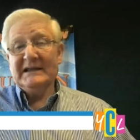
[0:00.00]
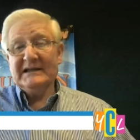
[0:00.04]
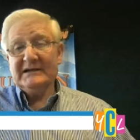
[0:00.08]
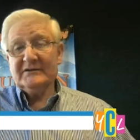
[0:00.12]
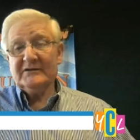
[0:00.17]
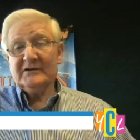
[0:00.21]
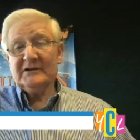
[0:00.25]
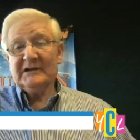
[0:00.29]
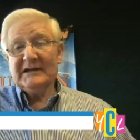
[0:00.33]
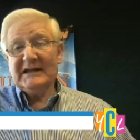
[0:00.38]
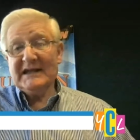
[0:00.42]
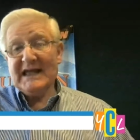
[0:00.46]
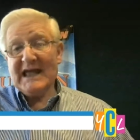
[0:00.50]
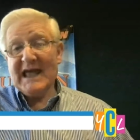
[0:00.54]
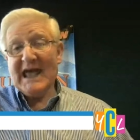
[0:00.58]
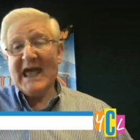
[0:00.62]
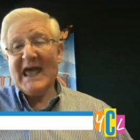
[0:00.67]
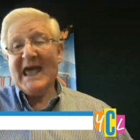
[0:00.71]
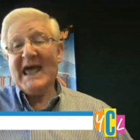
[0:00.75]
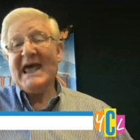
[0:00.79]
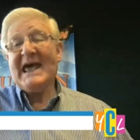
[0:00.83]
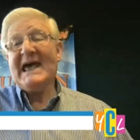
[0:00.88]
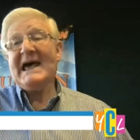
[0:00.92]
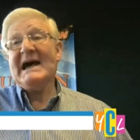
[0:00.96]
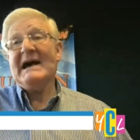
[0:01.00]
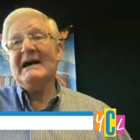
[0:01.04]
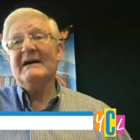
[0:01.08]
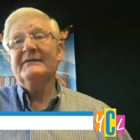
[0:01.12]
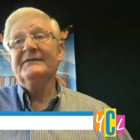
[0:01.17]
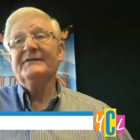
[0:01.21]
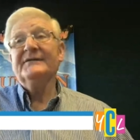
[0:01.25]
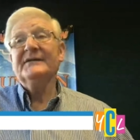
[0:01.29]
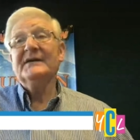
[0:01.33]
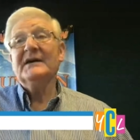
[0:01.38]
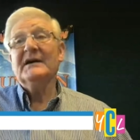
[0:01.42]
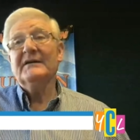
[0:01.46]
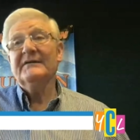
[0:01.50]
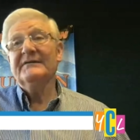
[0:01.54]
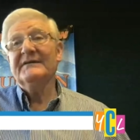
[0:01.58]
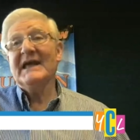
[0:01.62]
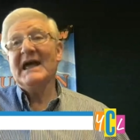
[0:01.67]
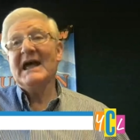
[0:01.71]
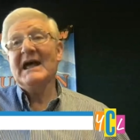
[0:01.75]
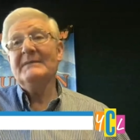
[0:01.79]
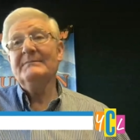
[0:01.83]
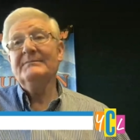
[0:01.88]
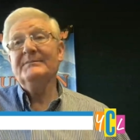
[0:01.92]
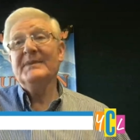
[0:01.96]
Literally half of
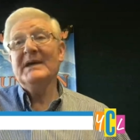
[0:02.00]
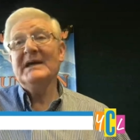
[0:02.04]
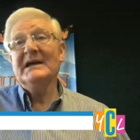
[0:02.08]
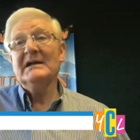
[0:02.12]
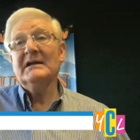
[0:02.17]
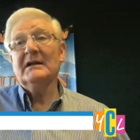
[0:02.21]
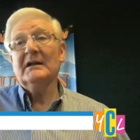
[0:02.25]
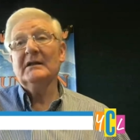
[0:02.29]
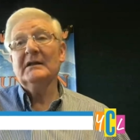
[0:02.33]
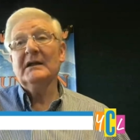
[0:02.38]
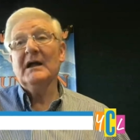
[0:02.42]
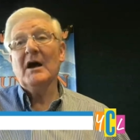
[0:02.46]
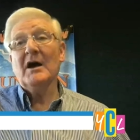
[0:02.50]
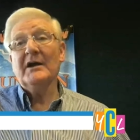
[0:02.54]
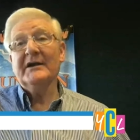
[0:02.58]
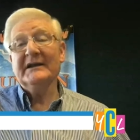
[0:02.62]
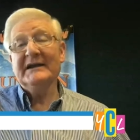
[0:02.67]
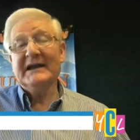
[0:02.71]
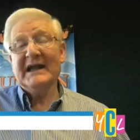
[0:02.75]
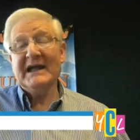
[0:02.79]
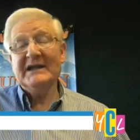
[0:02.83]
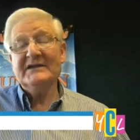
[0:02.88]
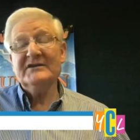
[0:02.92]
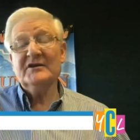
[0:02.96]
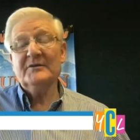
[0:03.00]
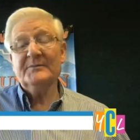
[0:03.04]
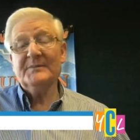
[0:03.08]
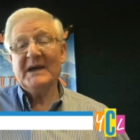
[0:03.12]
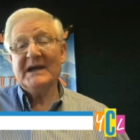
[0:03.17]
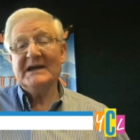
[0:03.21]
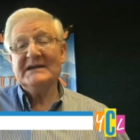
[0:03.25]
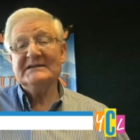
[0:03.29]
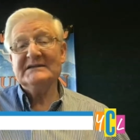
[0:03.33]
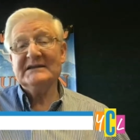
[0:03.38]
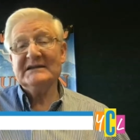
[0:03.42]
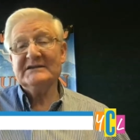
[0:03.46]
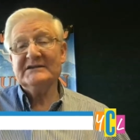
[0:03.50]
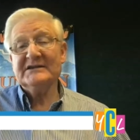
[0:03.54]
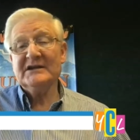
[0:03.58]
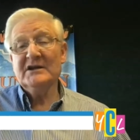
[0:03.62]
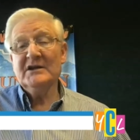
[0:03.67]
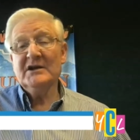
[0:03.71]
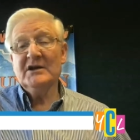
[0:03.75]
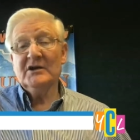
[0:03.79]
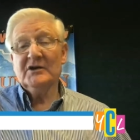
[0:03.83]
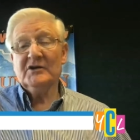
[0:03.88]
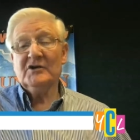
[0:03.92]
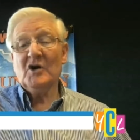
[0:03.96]
that bill on an annual basis
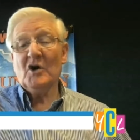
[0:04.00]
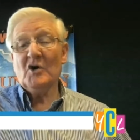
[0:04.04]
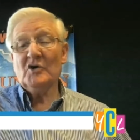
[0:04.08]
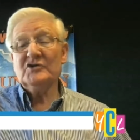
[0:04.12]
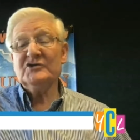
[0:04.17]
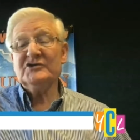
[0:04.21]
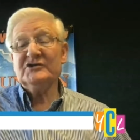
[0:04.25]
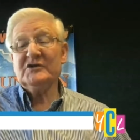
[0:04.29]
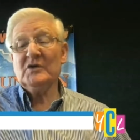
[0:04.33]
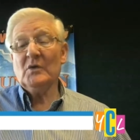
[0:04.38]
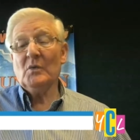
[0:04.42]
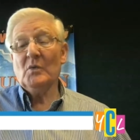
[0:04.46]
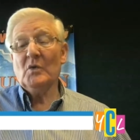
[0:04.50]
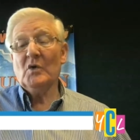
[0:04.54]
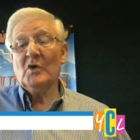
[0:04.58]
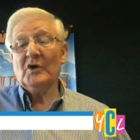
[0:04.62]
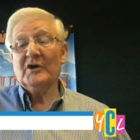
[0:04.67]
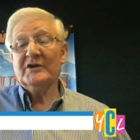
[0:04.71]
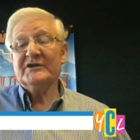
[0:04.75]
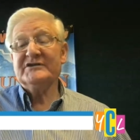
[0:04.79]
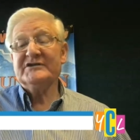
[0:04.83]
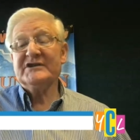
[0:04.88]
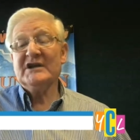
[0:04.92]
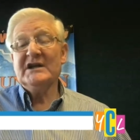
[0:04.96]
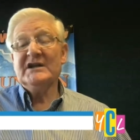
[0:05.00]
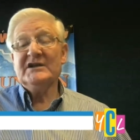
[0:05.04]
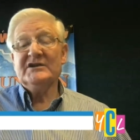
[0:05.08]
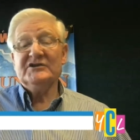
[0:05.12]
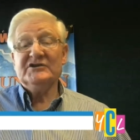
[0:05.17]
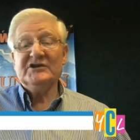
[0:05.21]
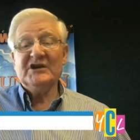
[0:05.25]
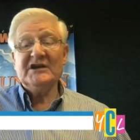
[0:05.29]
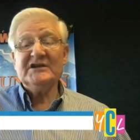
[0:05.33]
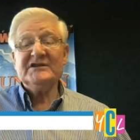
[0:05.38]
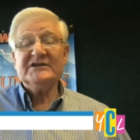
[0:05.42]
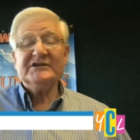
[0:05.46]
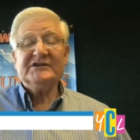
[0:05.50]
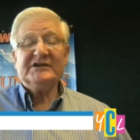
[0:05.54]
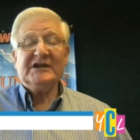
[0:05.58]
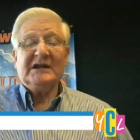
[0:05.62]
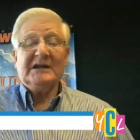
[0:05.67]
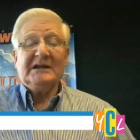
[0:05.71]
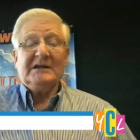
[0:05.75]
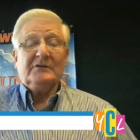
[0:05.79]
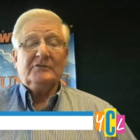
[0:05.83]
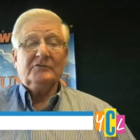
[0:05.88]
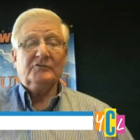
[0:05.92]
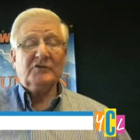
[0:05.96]
goes towards just
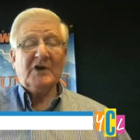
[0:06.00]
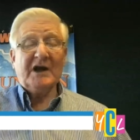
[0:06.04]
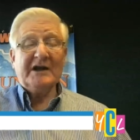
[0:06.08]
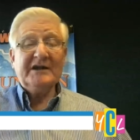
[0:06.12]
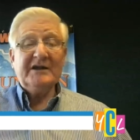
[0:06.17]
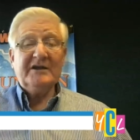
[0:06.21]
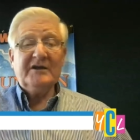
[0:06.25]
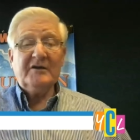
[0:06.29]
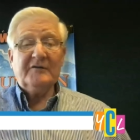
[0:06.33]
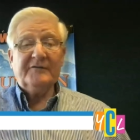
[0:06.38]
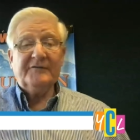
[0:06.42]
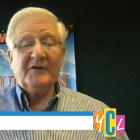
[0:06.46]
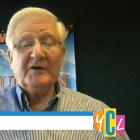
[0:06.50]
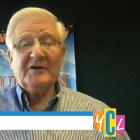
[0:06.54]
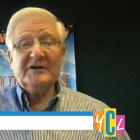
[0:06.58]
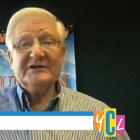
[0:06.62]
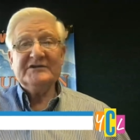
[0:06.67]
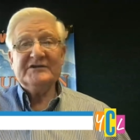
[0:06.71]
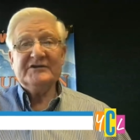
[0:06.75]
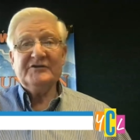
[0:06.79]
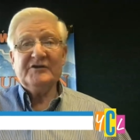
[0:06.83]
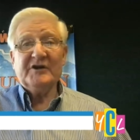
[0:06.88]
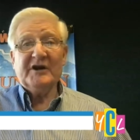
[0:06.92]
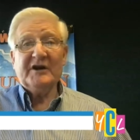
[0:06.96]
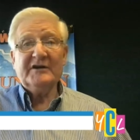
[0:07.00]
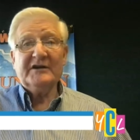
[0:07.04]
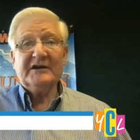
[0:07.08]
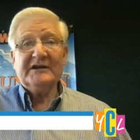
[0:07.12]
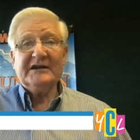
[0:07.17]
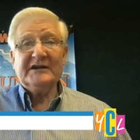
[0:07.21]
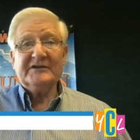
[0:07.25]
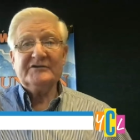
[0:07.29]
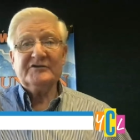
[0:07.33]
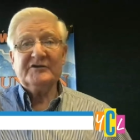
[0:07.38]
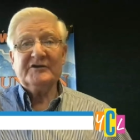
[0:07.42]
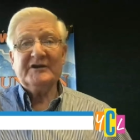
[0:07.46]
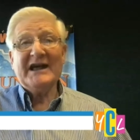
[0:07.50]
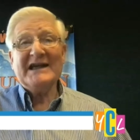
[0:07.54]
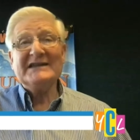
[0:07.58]
running your furnace and your air conditioner.